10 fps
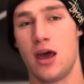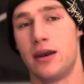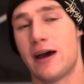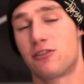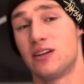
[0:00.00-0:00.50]

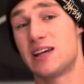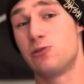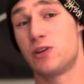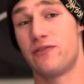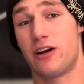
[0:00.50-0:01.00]
Nevertheless, it
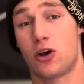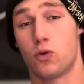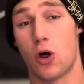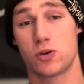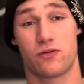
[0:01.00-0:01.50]
was a very
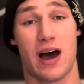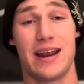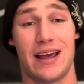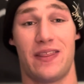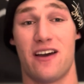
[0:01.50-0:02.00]
close
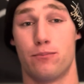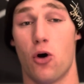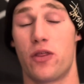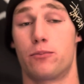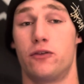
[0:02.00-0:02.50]
fight, and they have
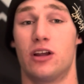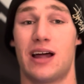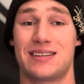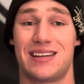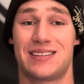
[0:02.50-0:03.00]
both improved a
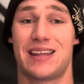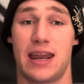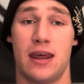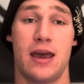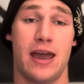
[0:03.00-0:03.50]
lot since
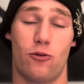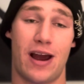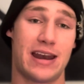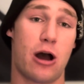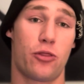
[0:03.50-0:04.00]
then. And
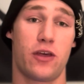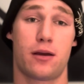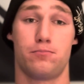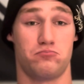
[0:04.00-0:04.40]
right now, I think